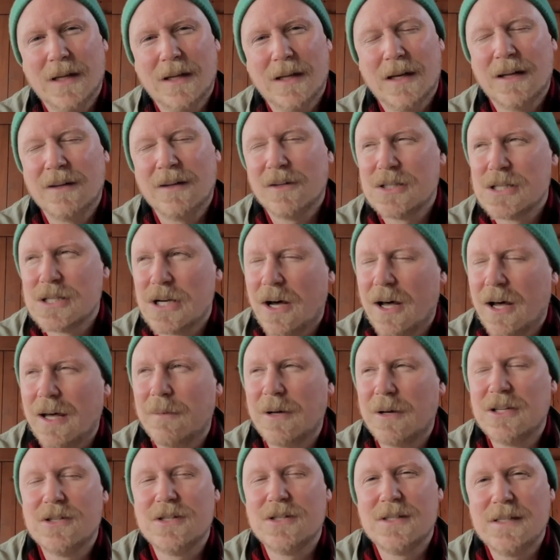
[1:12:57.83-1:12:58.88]
at the
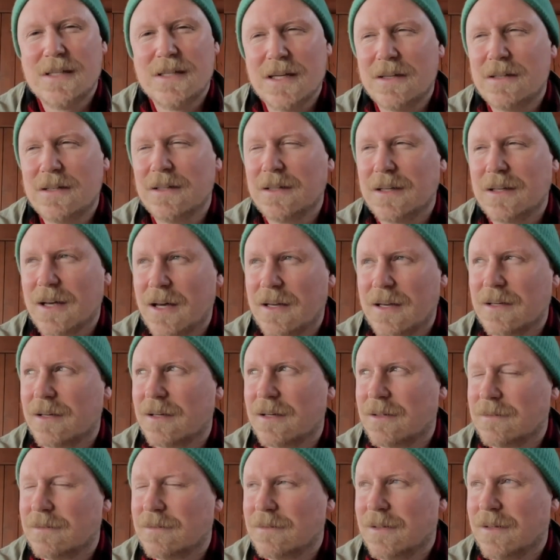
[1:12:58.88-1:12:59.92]
time, I just didn't get
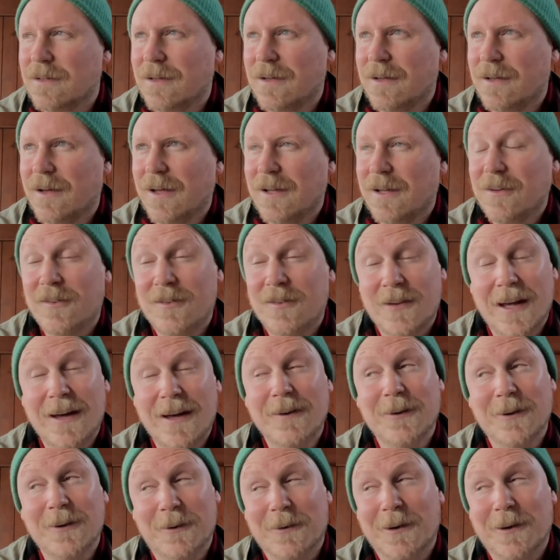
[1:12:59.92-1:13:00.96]
it. It
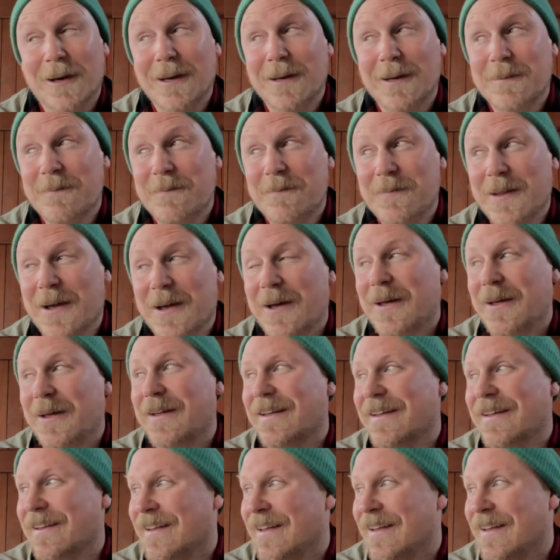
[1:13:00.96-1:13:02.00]
sounded great, but